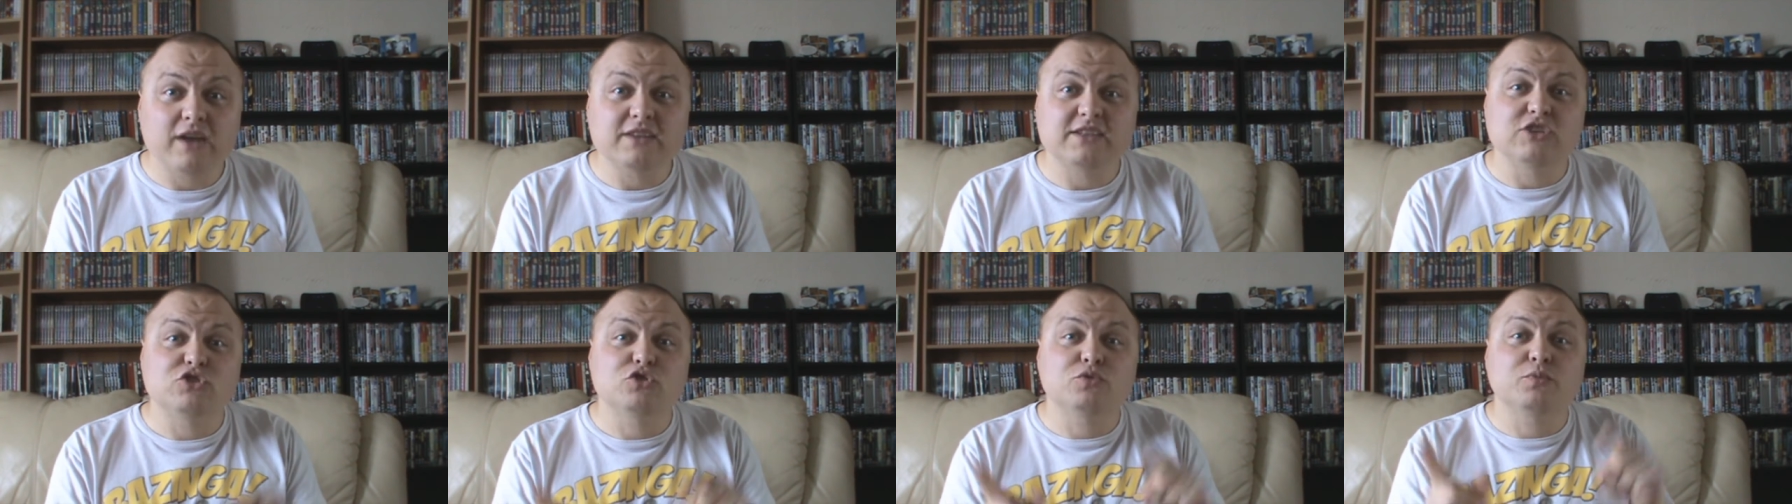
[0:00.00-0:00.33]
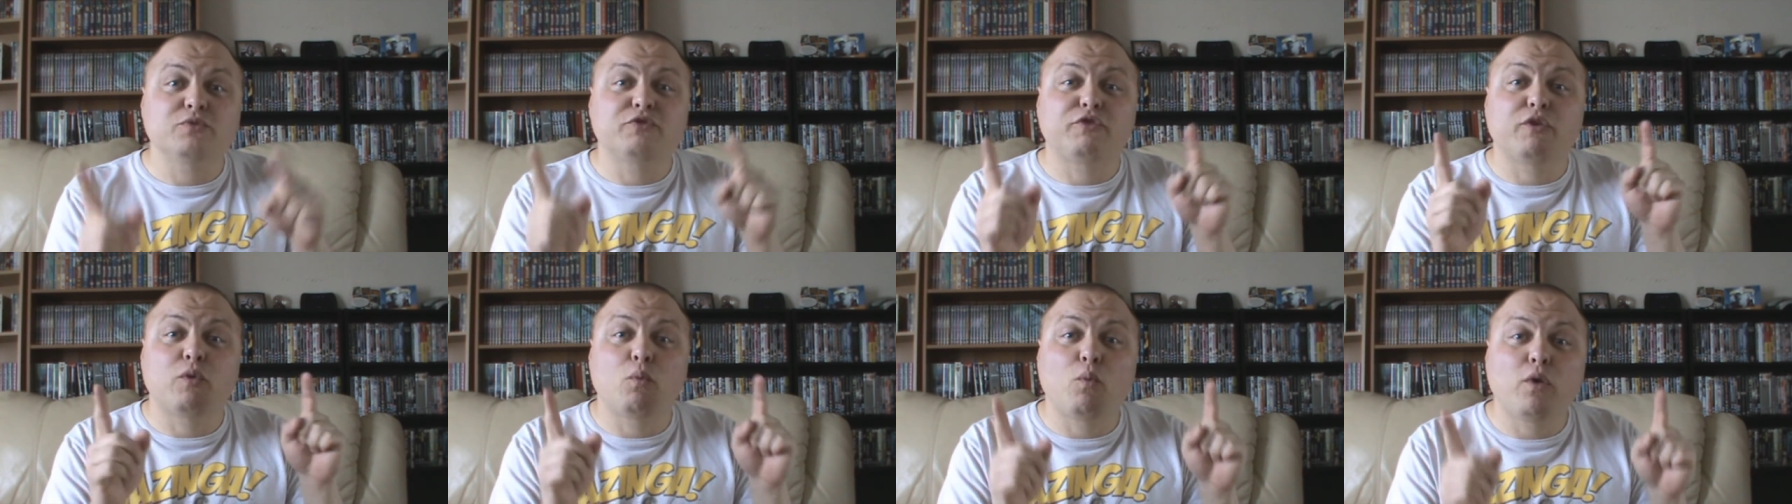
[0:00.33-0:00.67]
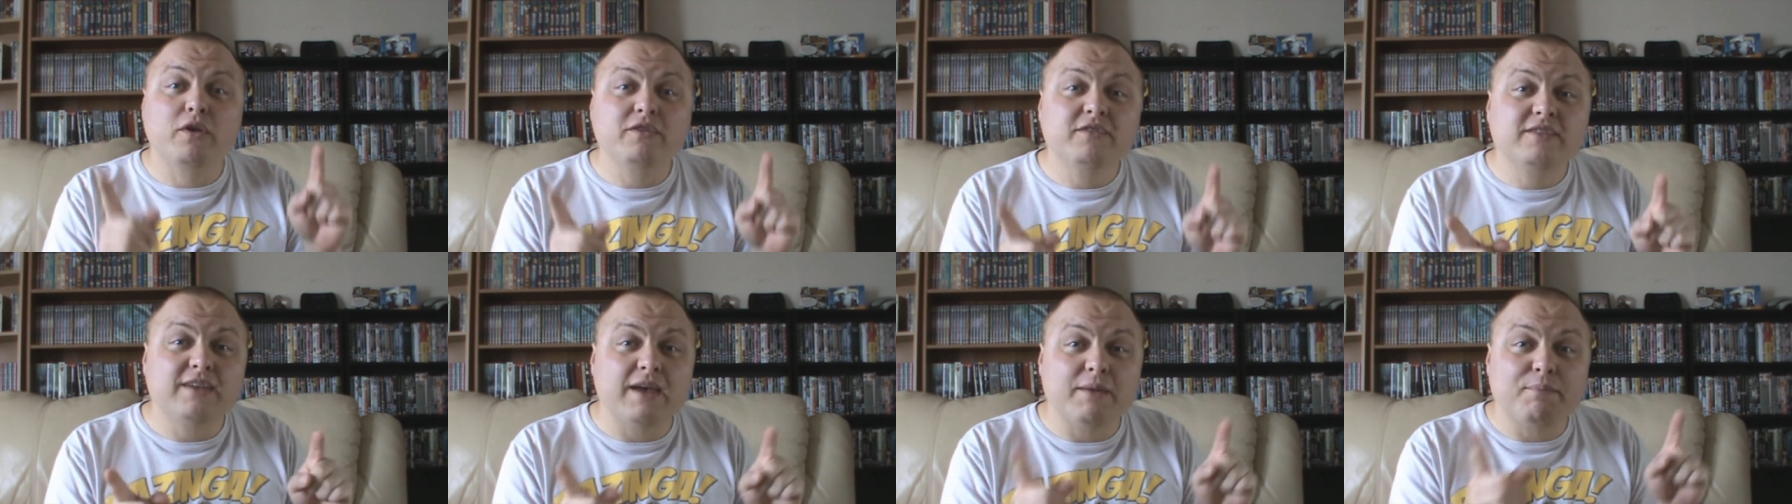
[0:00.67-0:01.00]
as it jumps from
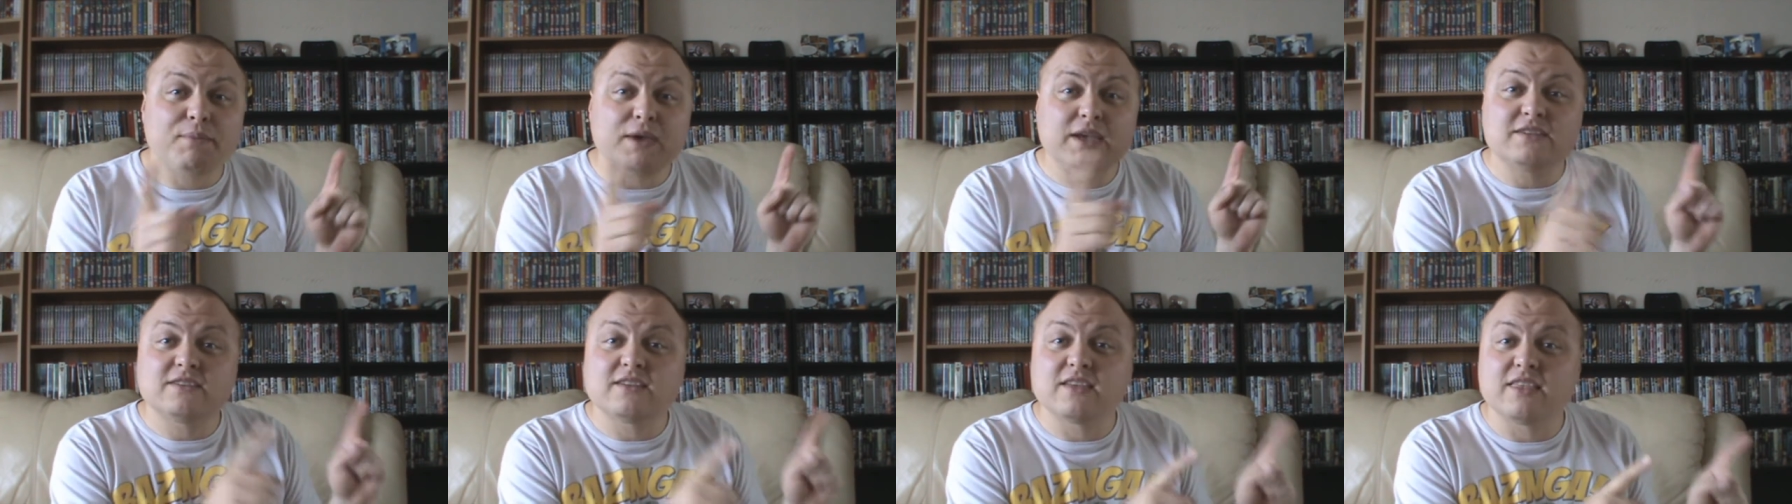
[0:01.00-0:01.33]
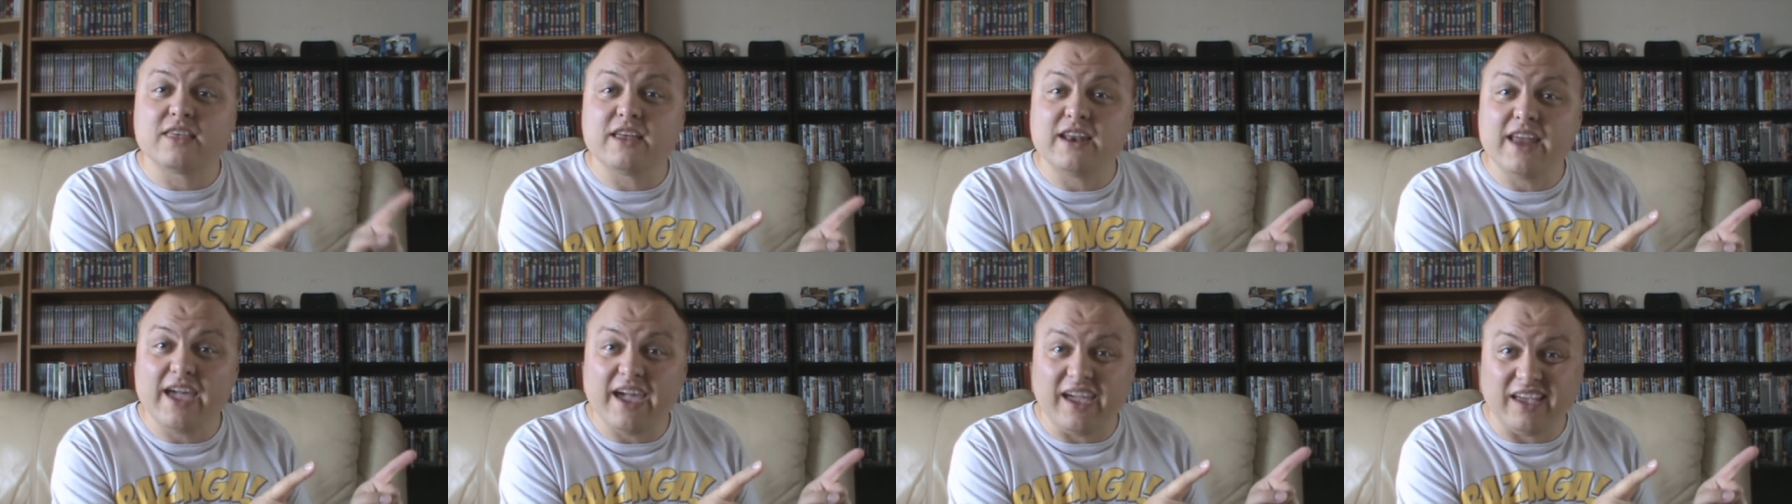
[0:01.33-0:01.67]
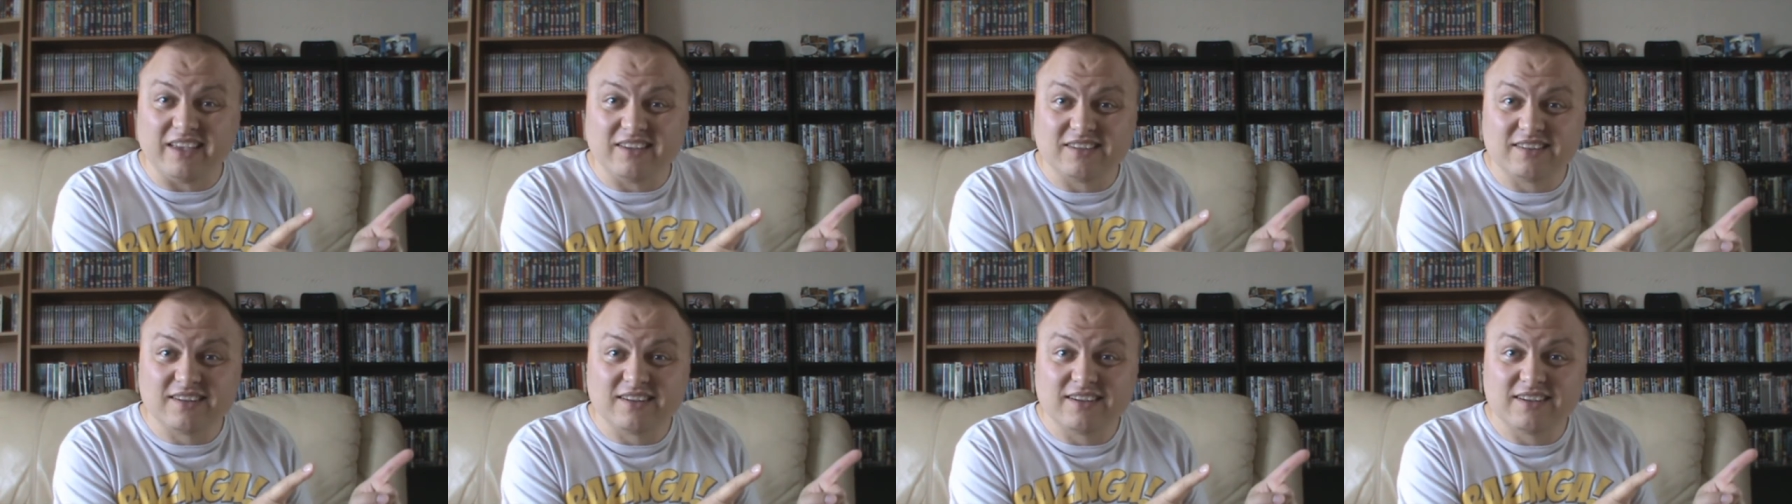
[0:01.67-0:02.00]
one set piece to the
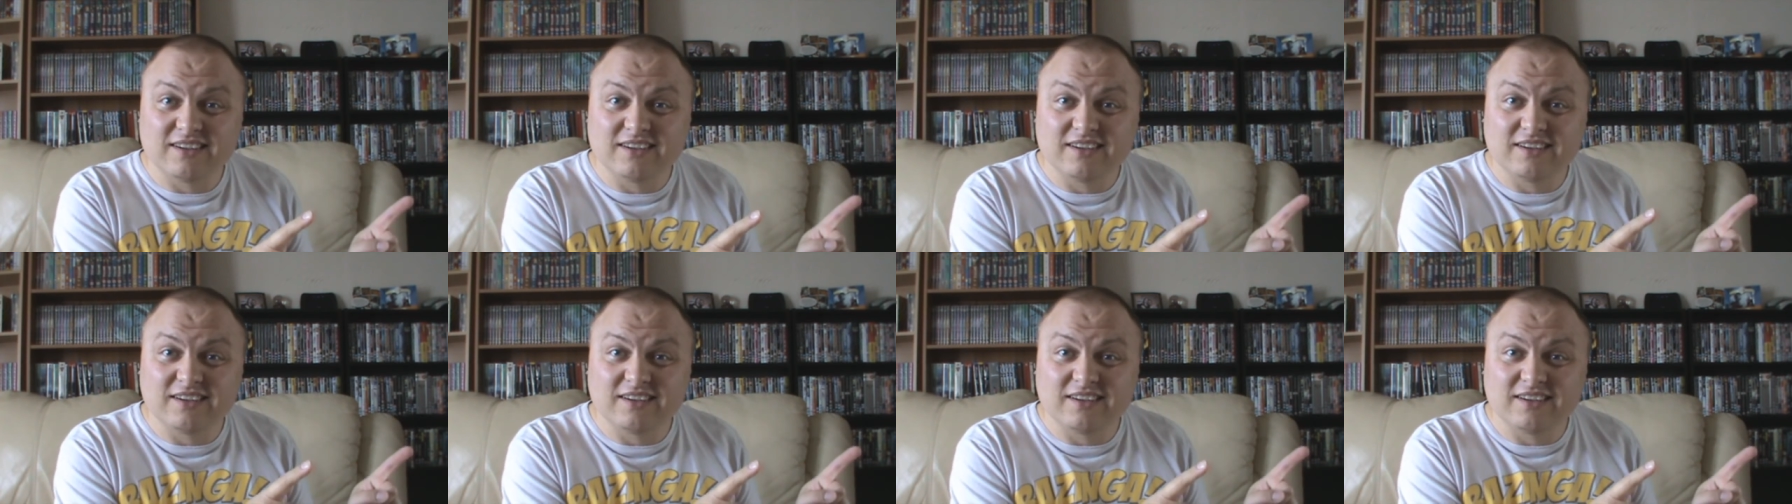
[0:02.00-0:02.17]
next.